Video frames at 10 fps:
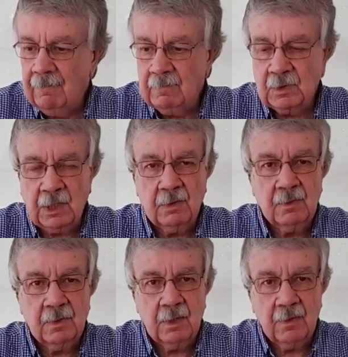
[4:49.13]
So
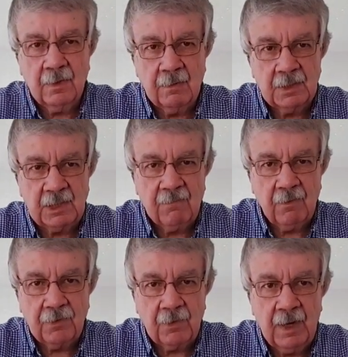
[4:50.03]
there are
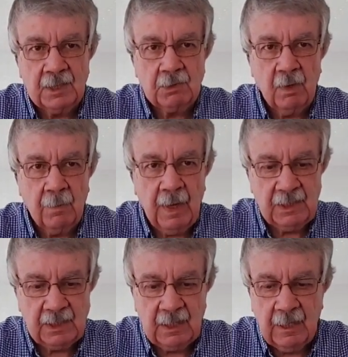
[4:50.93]
several threads, but
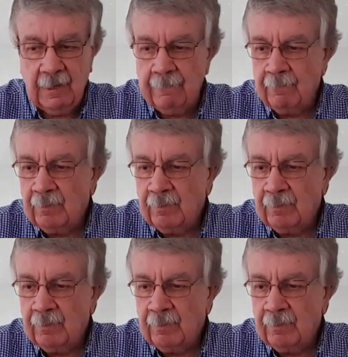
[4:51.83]
basically